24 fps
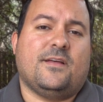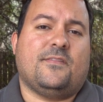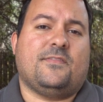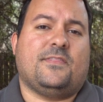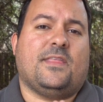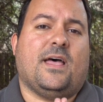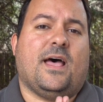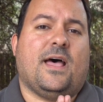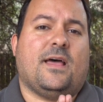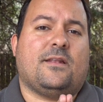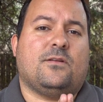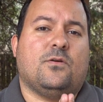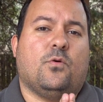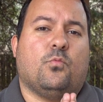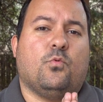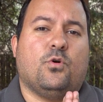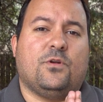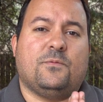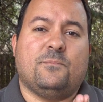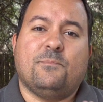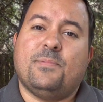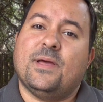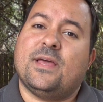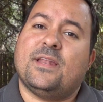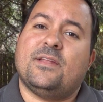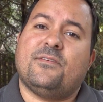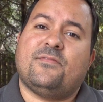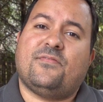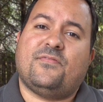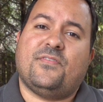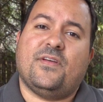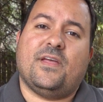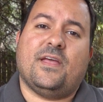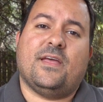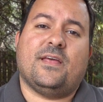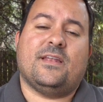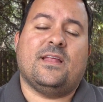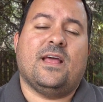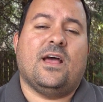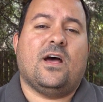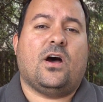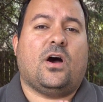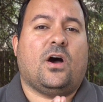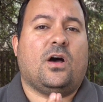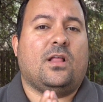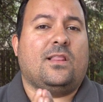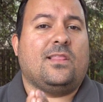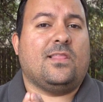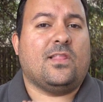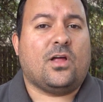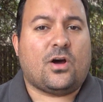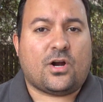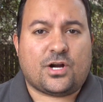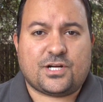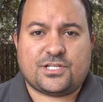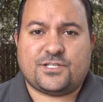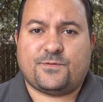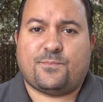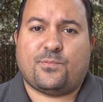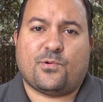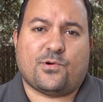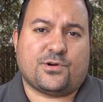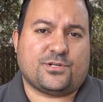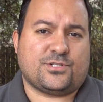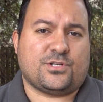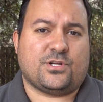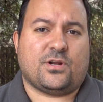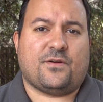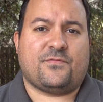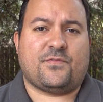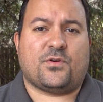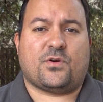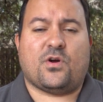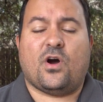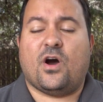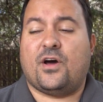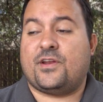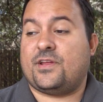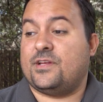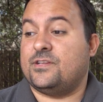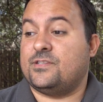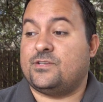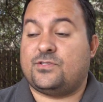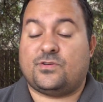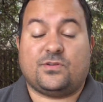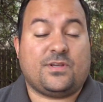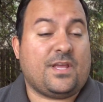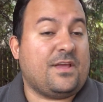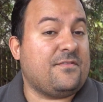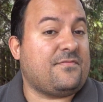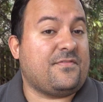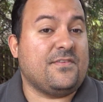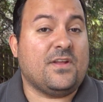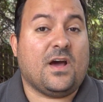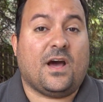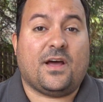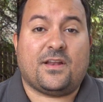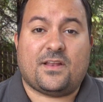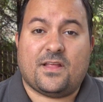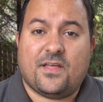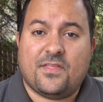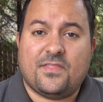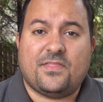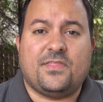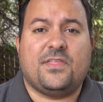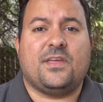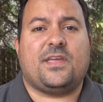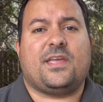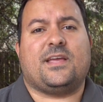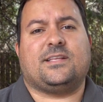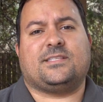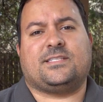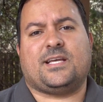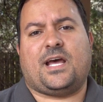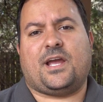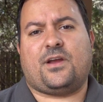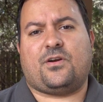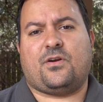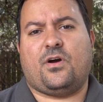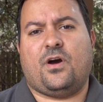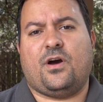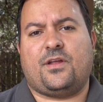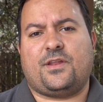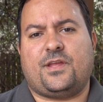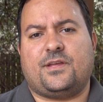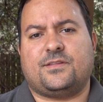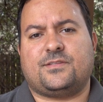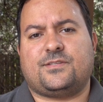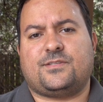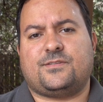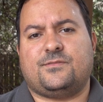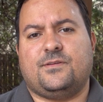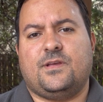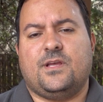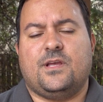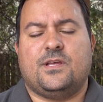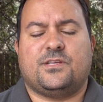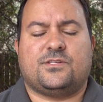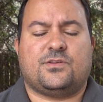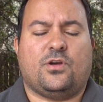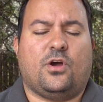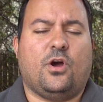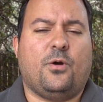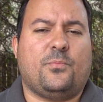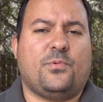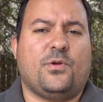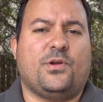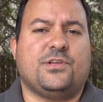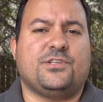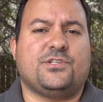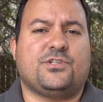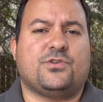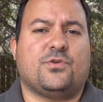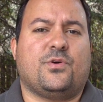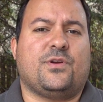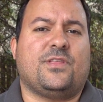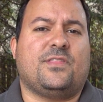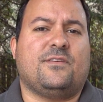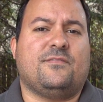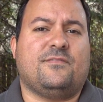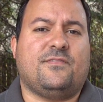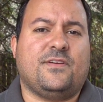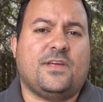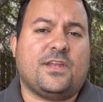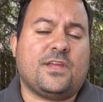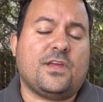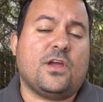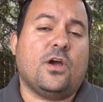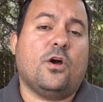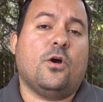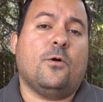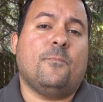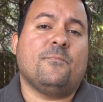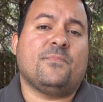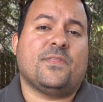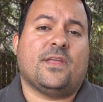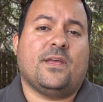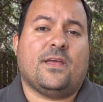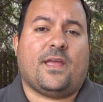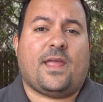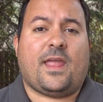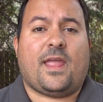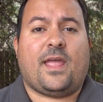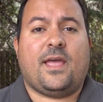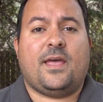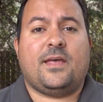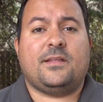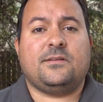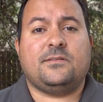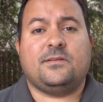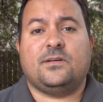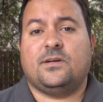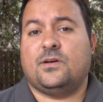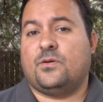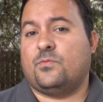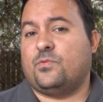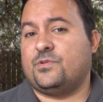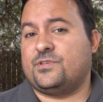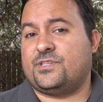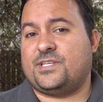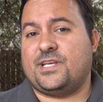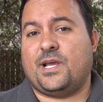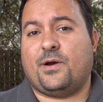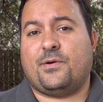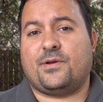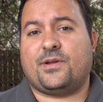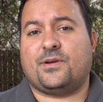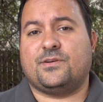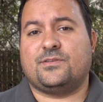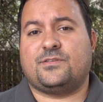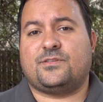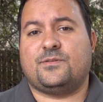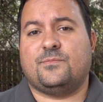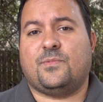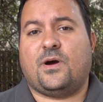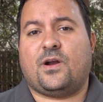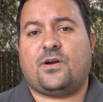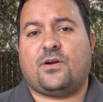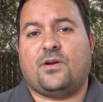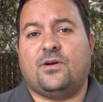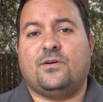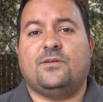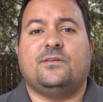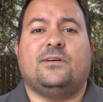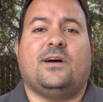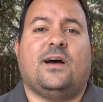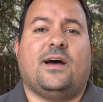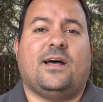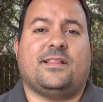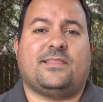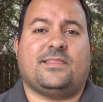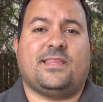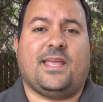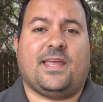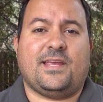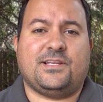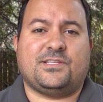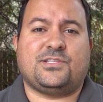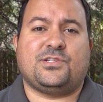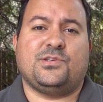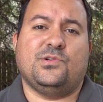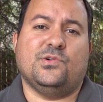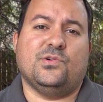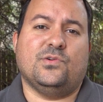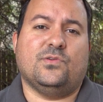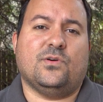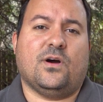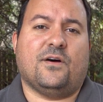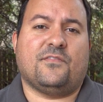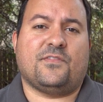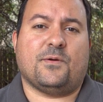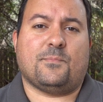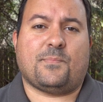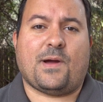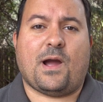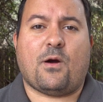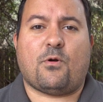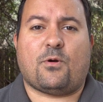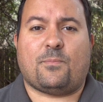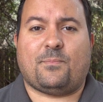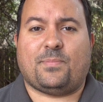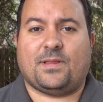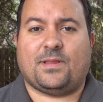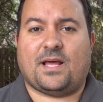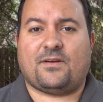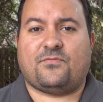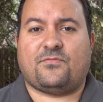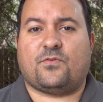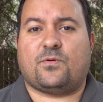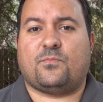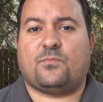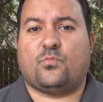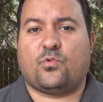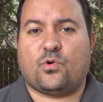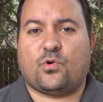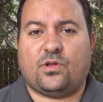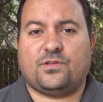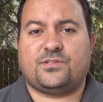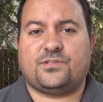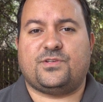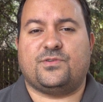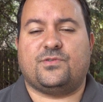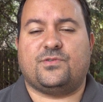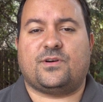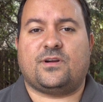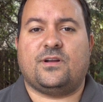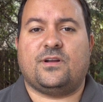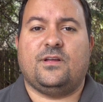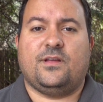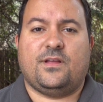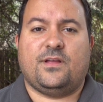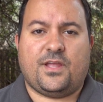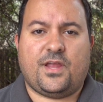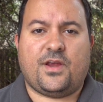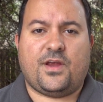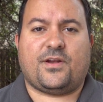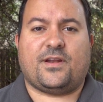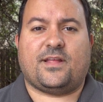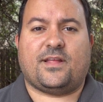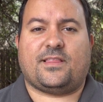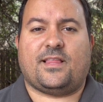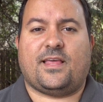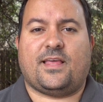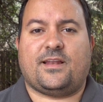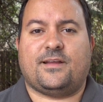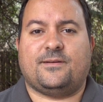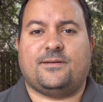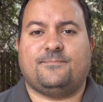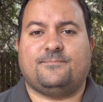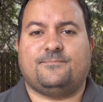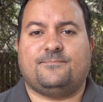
that would benefit a large portion of your audience, if not the entire audience. So I hope you enjoyed the video, and we'll see how it goes tomorrow at day 2 of the Power Platform World Tour here in Atlanta.